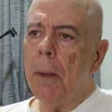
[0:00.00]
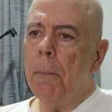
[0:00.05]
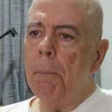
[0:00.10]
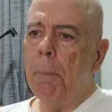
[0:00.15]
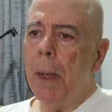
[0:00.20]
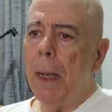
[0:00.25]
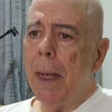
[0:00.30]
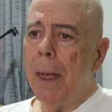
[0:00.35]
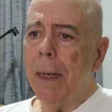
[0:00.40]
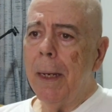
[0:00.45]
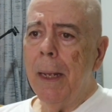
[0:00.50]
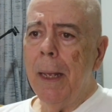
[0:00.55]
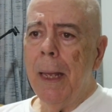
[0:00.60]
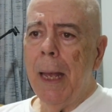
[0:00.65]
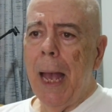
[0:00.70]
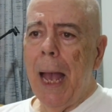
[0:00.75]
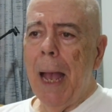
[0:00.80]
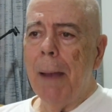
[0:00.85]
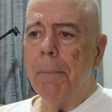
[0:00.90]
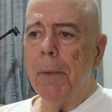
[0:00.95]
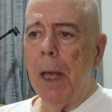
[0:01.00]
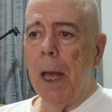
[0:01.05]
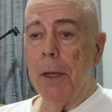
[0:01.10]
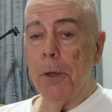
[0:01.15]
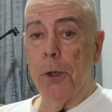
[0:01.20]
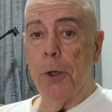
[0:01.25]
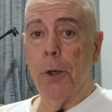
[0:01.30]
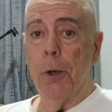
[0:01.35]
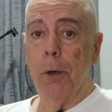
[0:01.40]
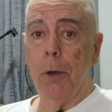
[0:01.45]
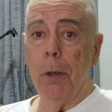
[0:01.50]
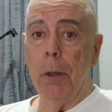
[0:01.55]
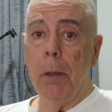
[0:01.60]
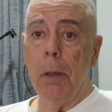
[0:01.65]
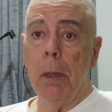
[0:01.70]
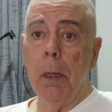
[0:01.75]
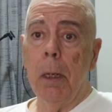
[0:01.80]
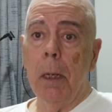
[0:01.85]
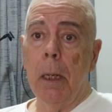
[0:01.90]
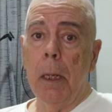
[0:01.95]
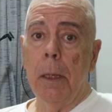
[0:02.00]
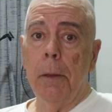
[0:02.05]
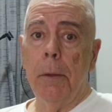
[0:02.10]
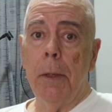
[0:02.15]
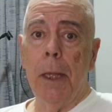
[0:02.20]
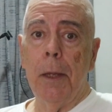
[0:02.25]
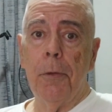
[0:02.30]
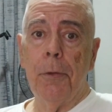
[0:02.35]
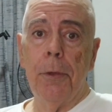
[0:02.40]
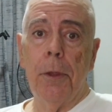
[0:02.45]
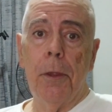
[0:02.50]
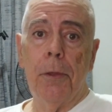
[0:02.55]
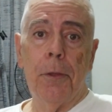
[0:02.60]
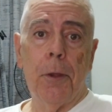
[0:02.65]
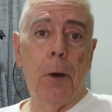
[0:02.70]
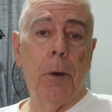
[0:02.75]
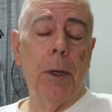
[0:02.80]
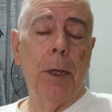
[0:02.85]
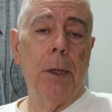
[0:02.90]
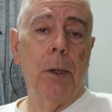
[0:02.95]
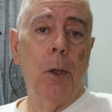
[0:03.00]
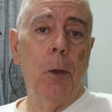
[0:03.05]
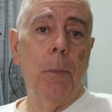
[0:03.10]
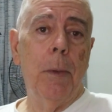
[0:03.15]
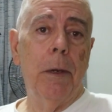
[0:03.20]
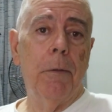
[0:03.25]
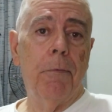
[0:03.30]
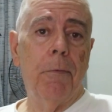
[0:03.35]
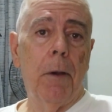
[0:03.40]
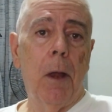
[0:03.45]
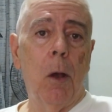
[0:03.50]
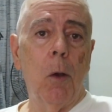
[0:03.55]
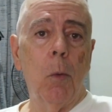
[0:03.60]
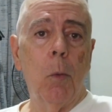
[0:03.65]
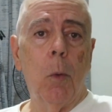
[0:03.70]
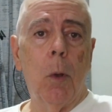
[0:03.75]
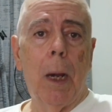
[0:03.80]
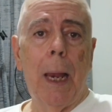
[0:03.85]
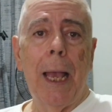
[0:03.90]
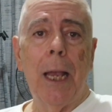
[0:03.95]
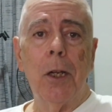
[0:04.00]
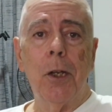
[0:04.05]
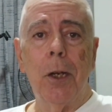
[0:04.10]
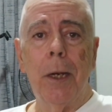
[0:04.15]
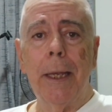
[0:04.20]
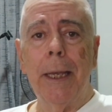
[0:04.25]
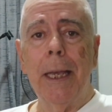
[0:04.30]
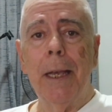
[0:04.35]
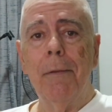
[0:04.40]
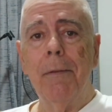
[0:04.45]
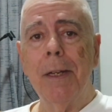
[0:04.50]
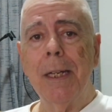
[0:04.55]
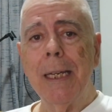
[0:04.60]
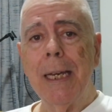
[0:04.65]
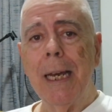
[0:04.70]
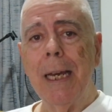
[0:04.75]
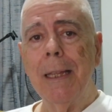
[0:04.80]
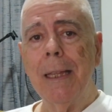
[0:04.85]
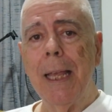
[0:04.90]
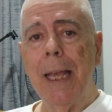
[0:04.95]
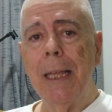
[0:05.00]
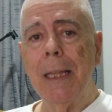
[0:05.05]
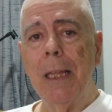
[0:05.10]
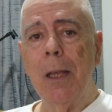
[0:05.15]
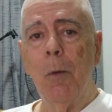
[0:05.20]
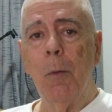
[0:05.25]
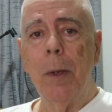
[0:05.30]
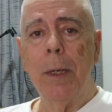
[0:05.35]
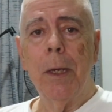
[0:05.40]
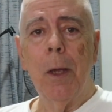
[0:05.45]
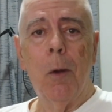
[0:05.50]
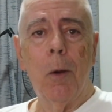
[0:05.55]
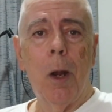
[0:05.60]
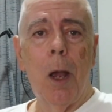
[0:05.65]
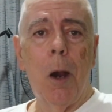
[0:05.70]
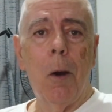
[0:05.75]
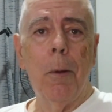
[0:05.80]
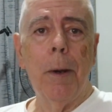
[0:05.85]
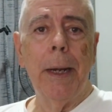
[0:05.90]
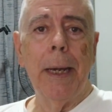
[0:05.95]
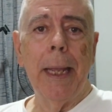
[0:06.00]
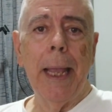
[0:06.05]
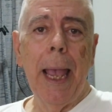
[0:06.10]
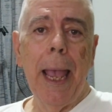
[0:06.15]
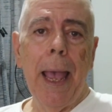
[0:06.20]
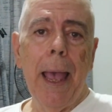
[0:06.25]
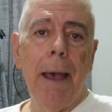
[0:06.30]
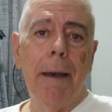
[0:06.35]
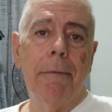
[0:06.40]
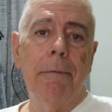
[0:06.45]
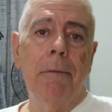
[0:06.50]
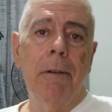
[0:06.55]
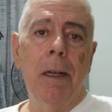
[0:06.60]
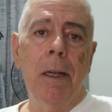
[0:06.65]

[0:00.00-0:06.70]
but I'm not sure that the 32-bit float will actually give us anything that we don't already have.